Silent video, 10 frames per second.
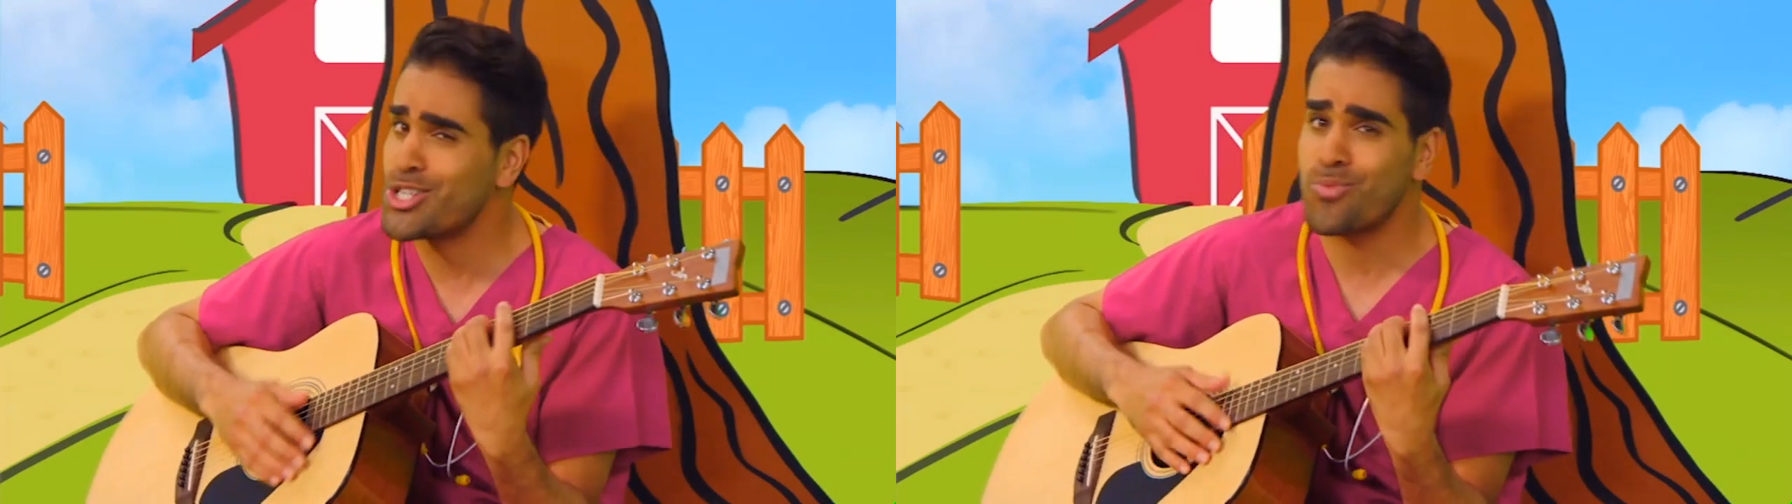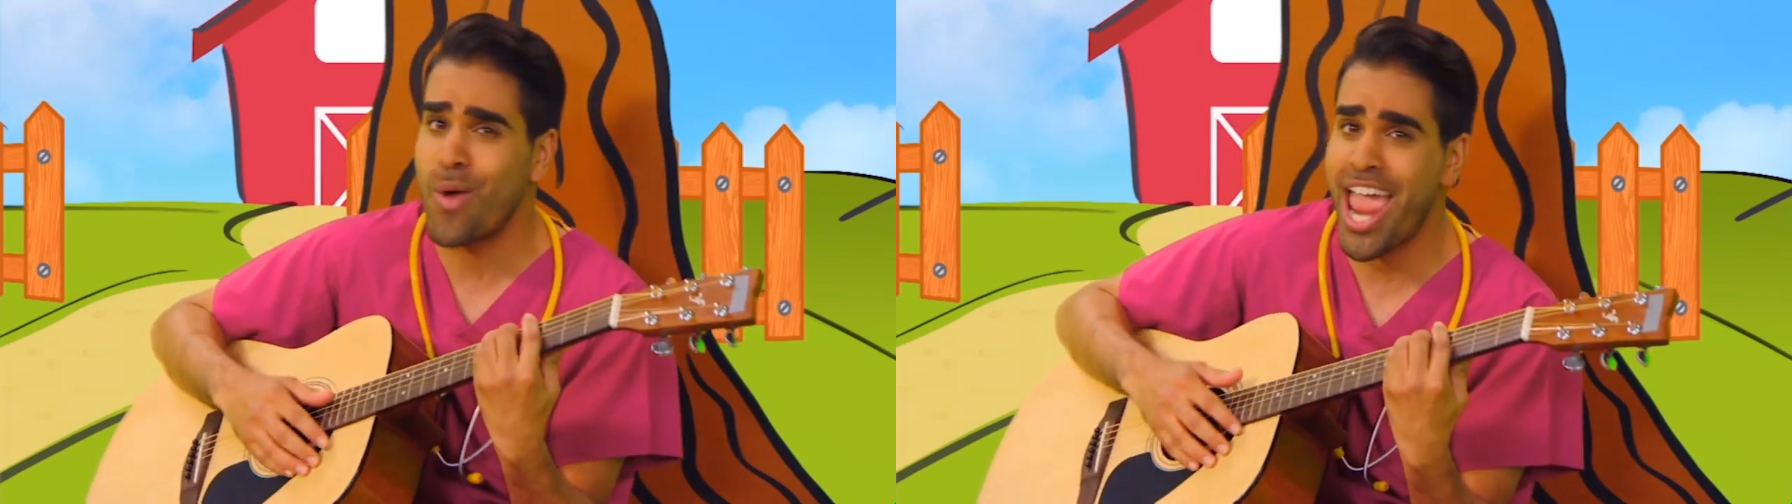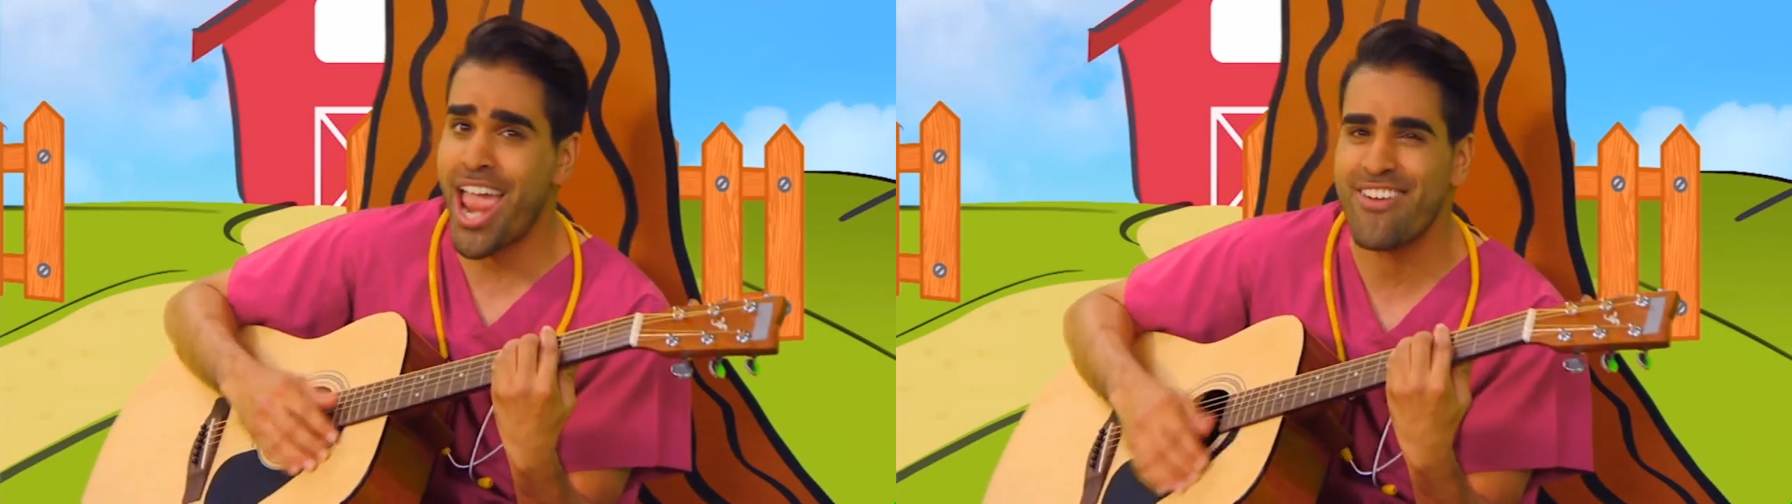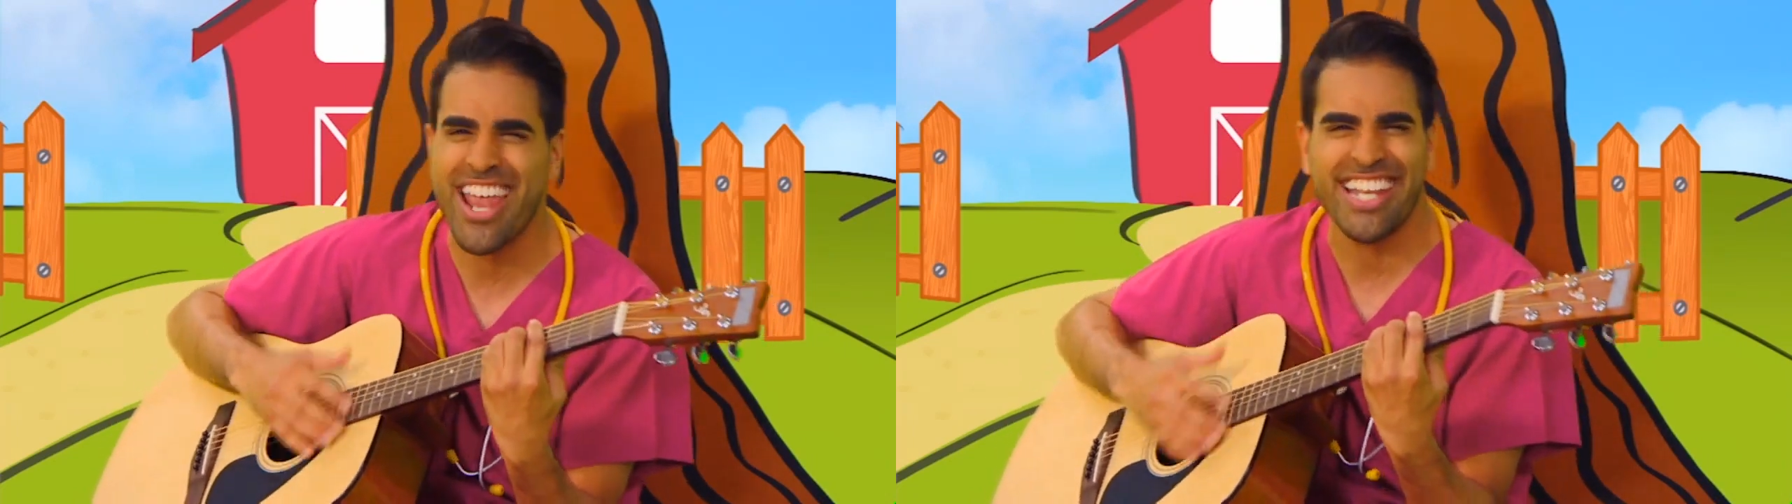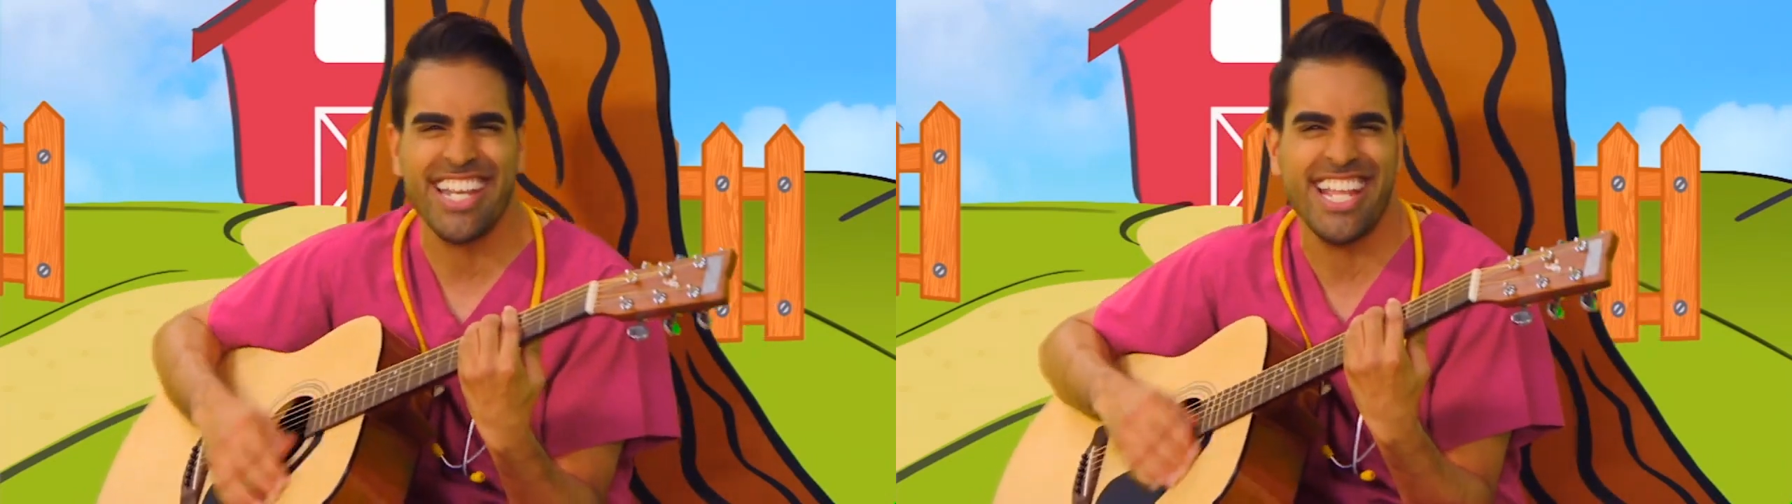just where
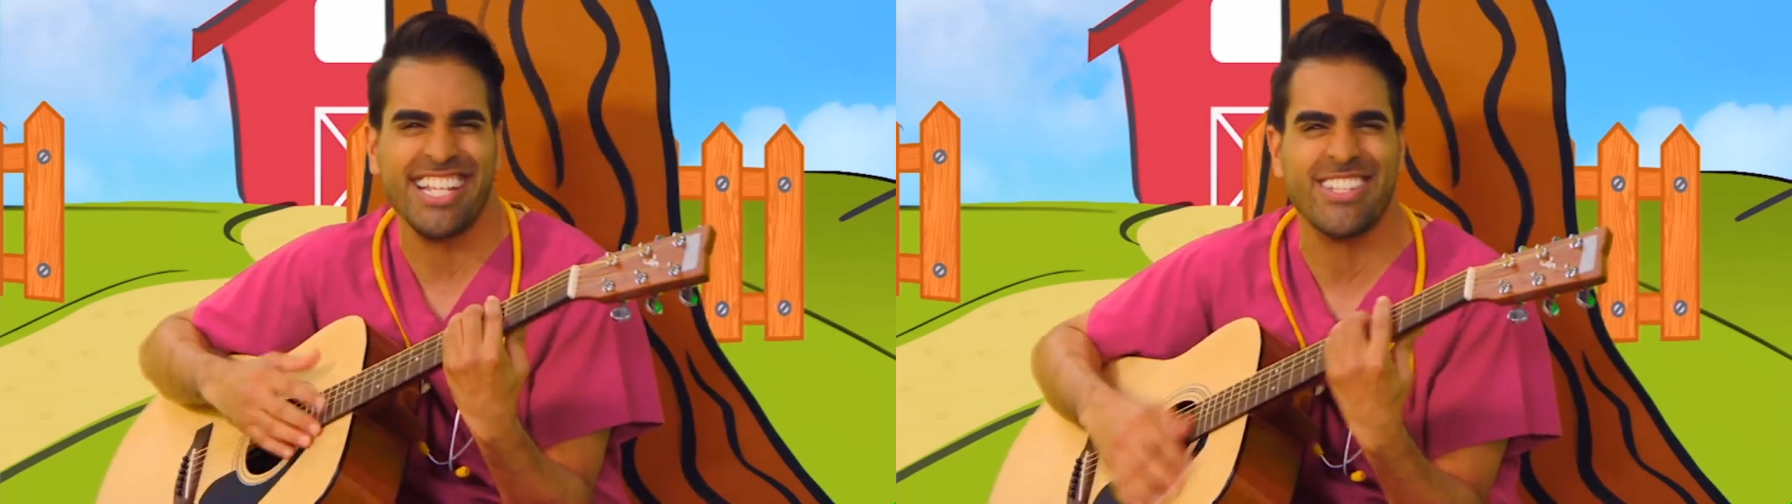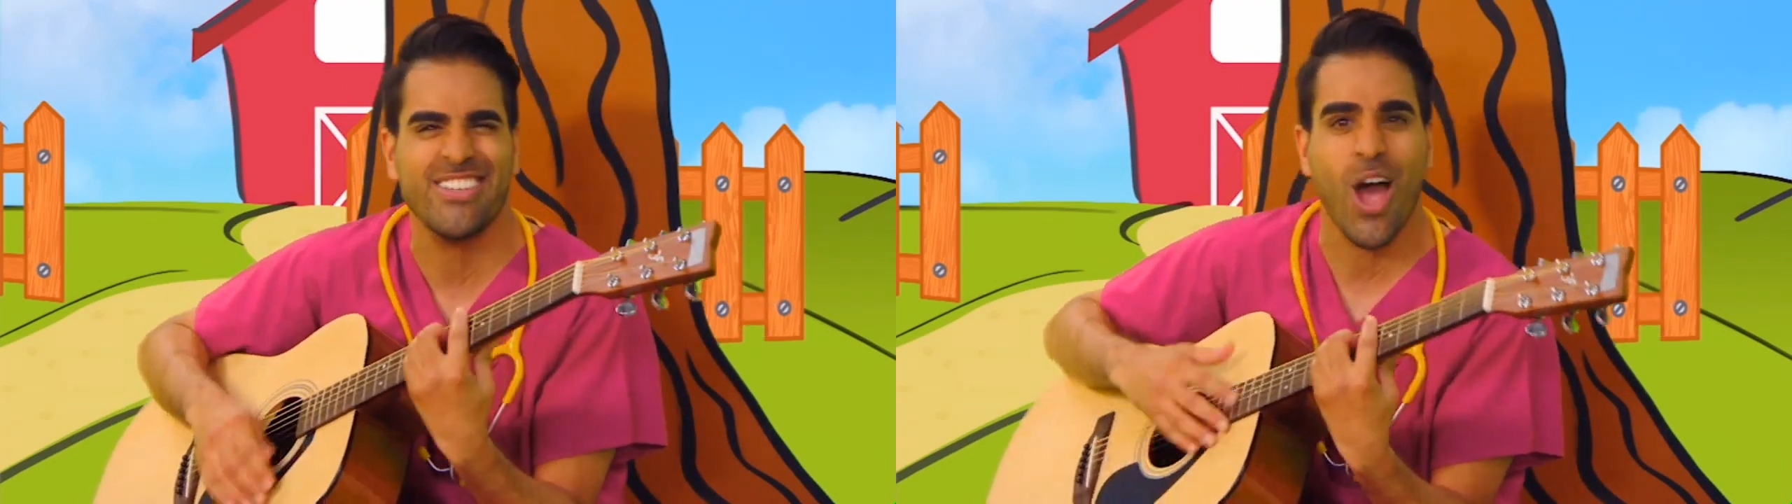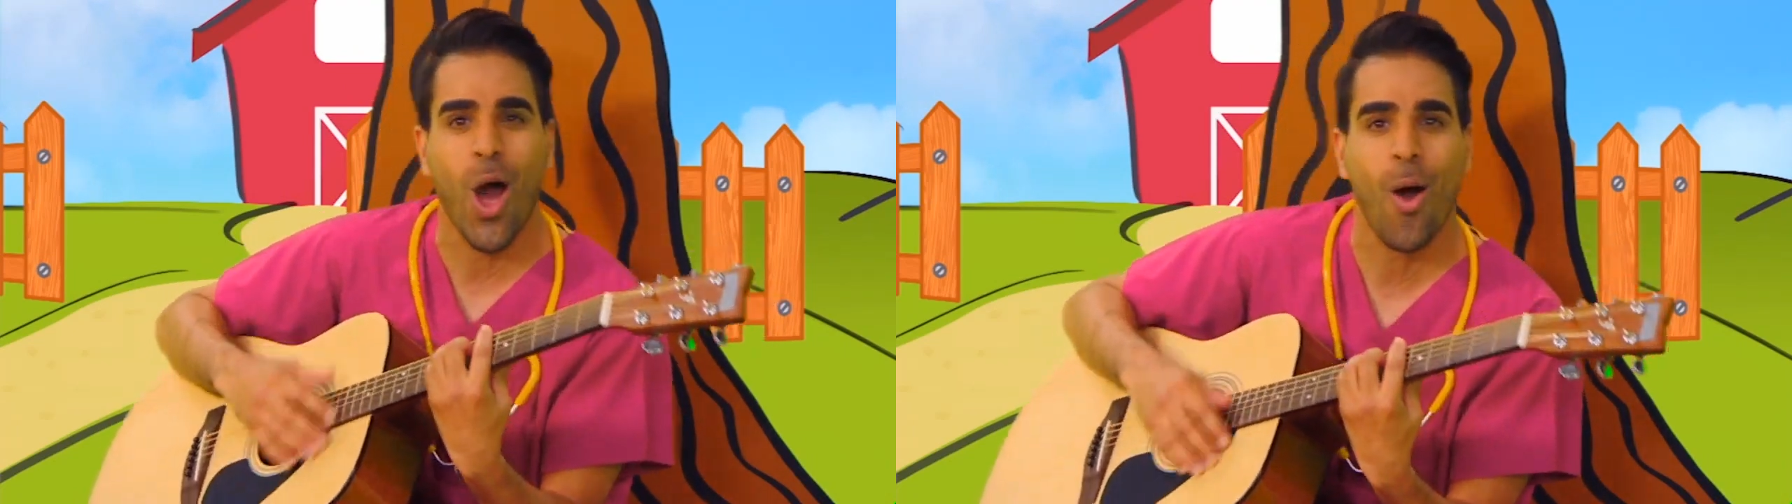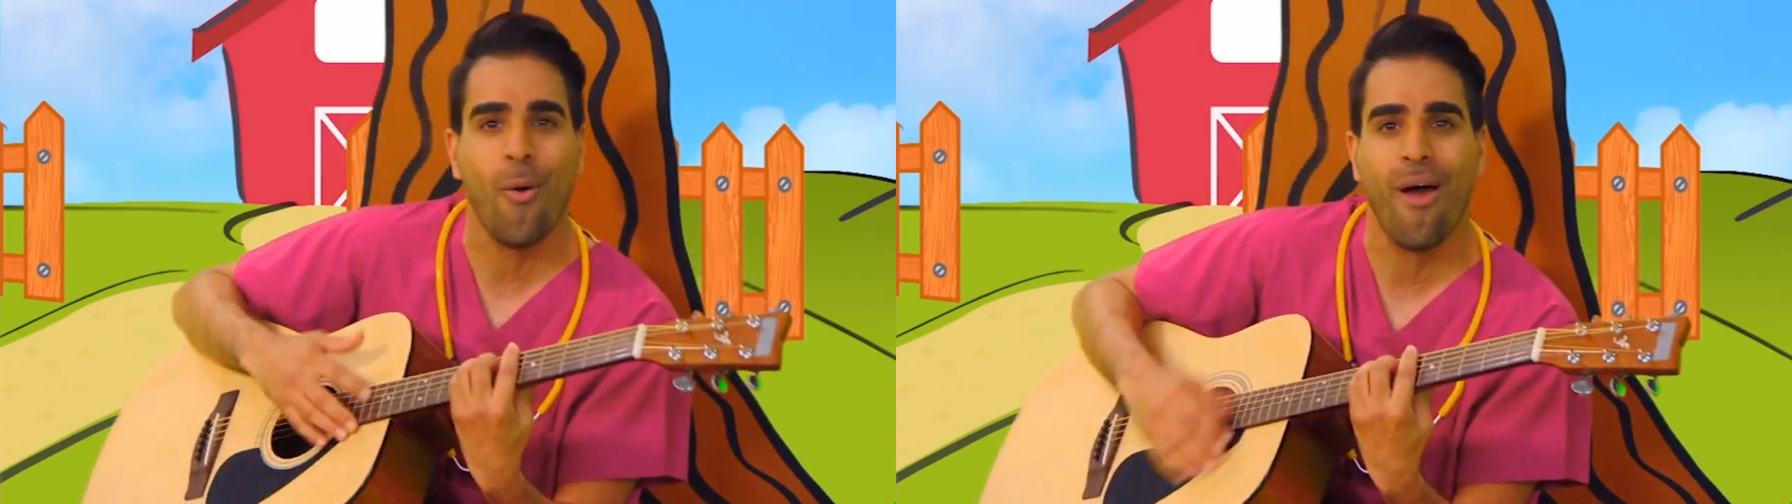it needs to go.